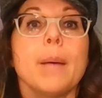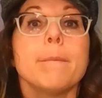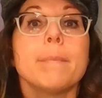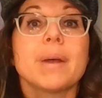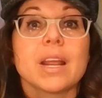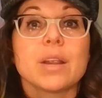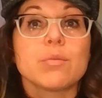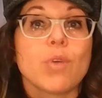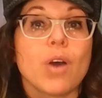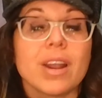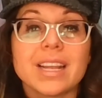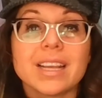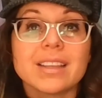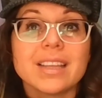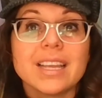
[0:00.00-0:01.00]
But
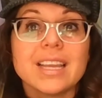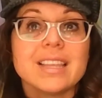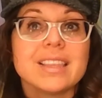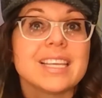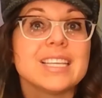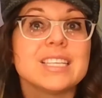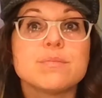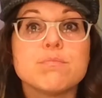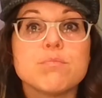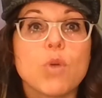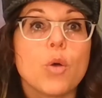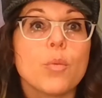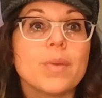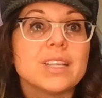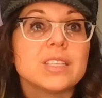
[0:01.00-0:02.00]
ironically, these
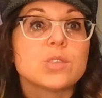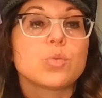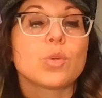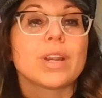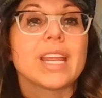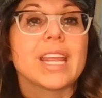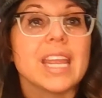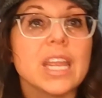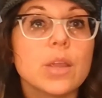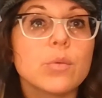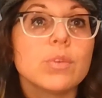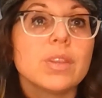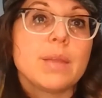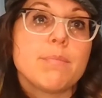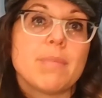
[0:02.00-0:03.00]
moments were
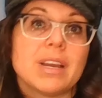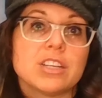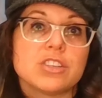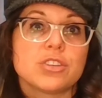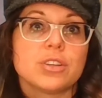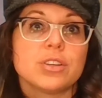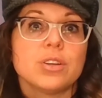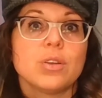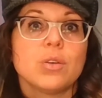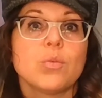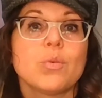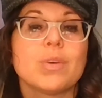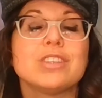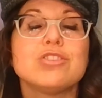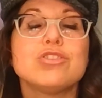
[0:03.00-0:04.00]
equally measured
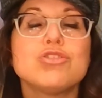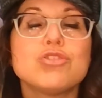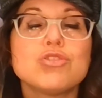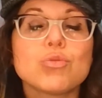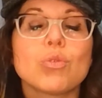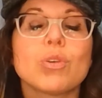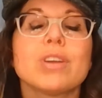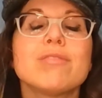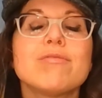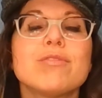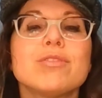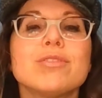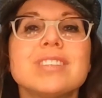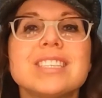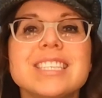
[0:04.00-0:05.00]
with
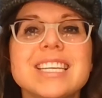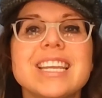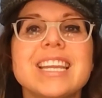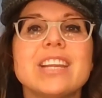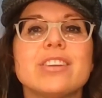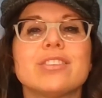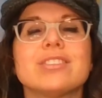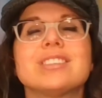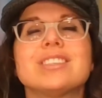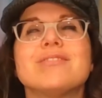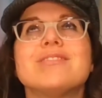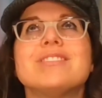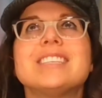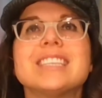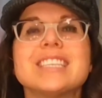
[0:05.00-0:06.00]
joyful tears
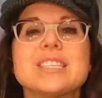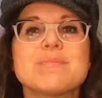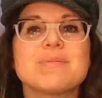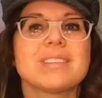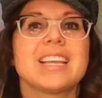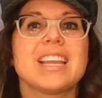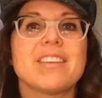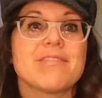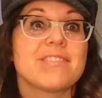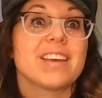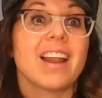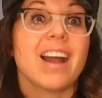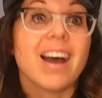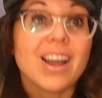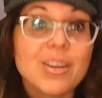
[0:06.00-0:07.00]
of disbelief
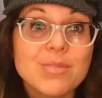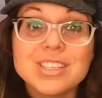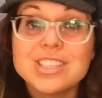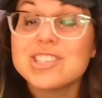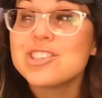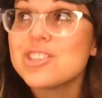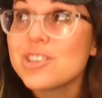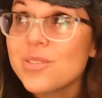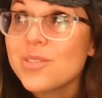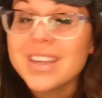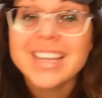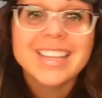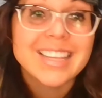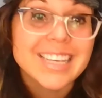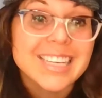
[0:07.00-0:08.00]
that I was
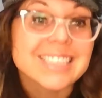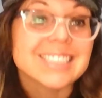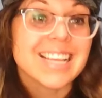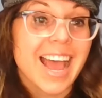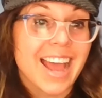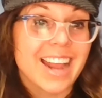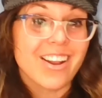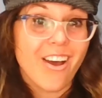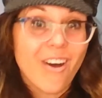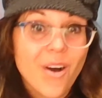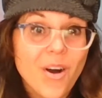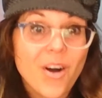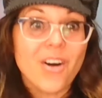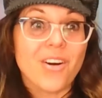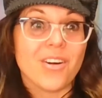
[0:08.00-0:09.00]
doing this at
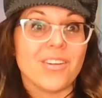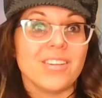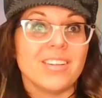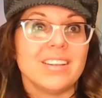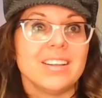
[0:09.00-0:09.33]
all.